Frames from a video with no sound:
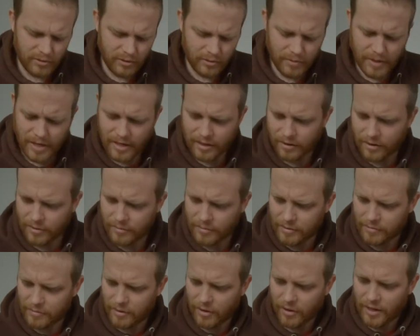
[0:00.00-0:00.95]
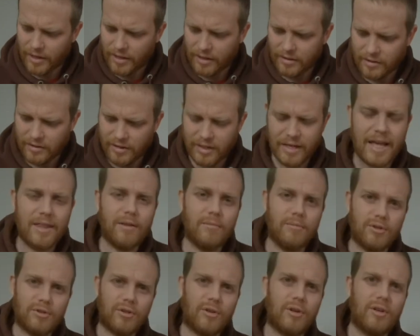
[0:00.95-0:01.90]
too bad. I mean, I let
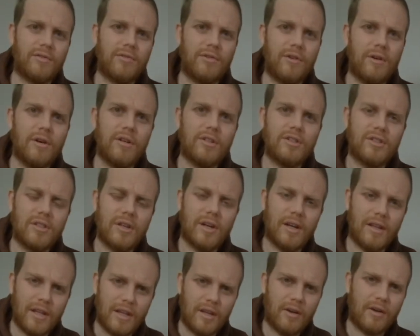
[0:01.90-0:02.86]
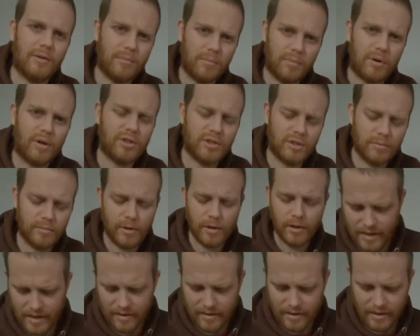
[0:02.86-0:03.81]
them dry first and then I brush them,
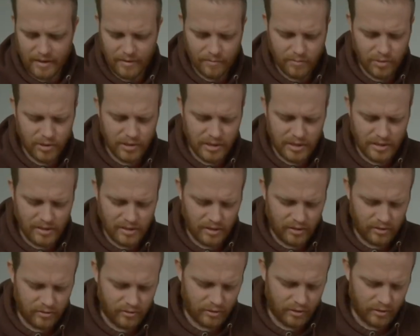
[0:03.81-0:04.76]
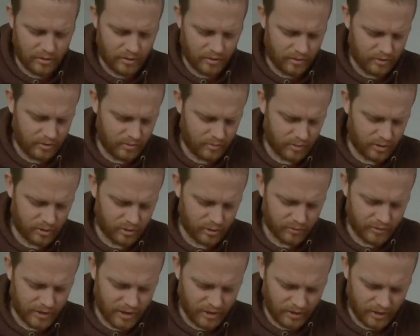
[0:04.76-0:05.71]
and they're pretty easy to dry to brush
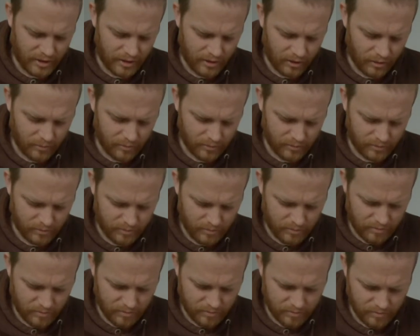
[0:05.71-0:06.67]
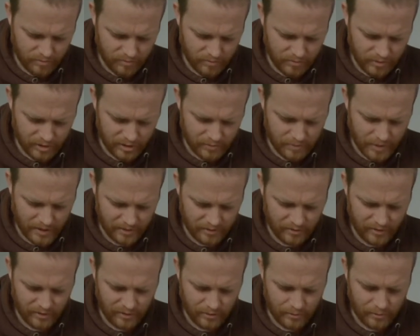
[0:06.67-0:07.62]
off, actually. I was
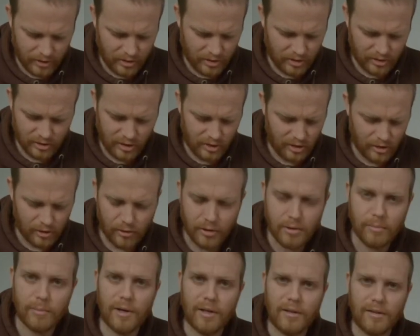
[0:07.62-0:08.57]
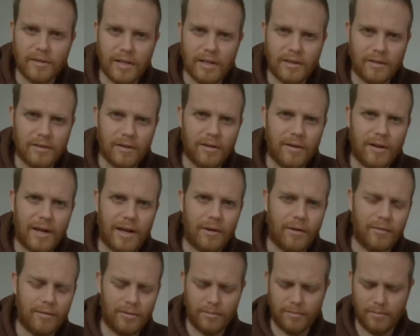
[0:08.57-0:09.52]
expecting it to be just a nightmare to get dirt
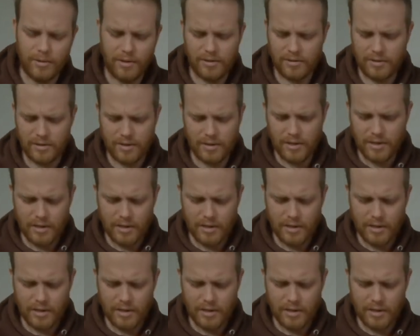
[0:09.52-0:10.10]
out of them, but